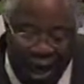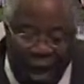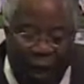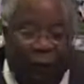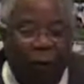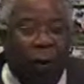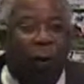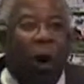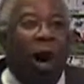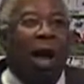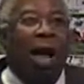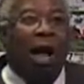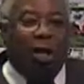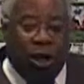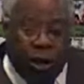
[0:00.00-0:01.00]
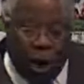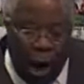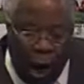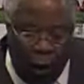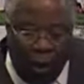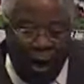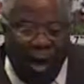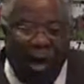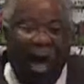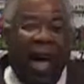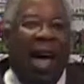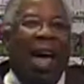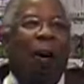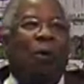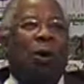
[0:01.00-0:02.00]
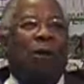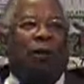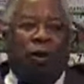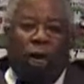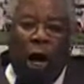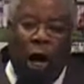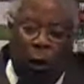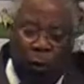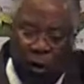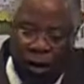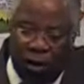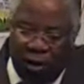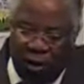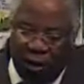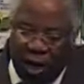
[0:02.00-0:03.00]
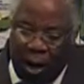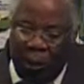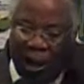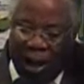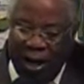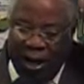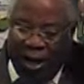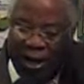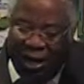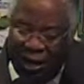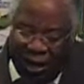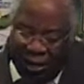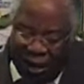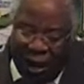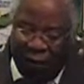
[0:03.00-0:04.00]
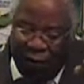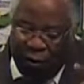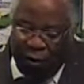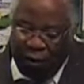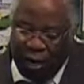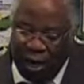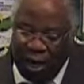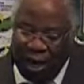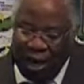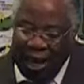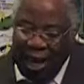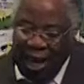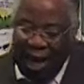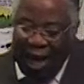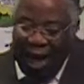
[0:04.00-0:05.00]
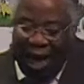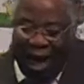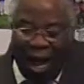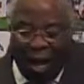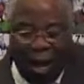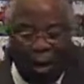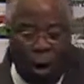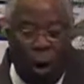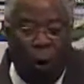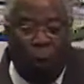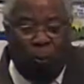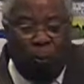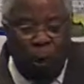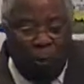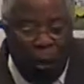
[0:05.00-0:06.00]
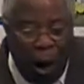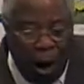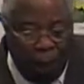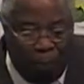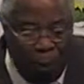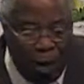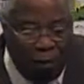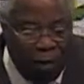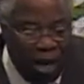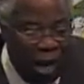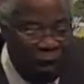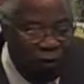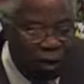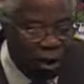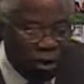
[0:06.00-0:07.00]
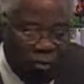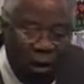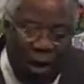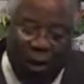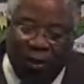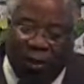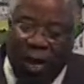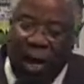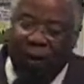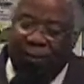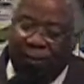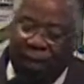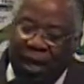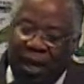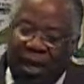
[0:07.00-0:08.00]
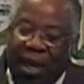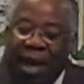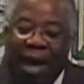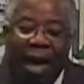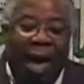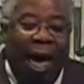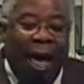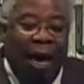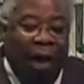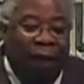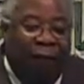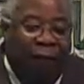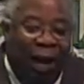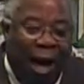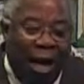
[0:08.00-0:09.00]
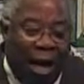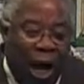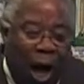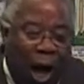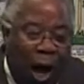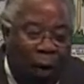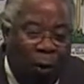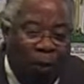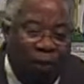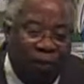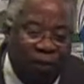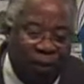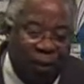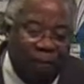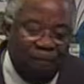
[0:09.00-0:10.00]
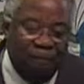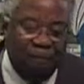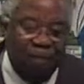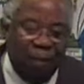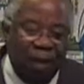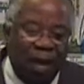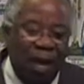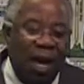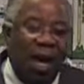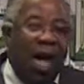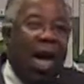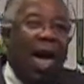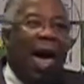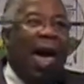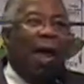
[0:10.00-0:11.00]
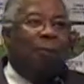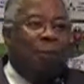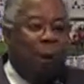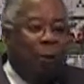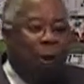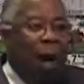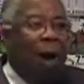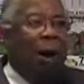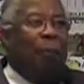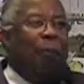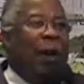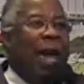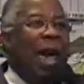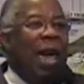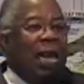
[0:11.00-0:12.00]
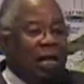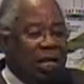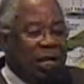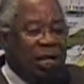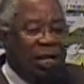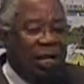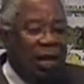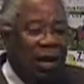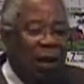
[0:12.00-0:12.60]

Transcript: If it were not so, I would have told you. Remember, I didn't deceive you. I go prepare a place for you. Now, verse three says, and if I go and prepare a place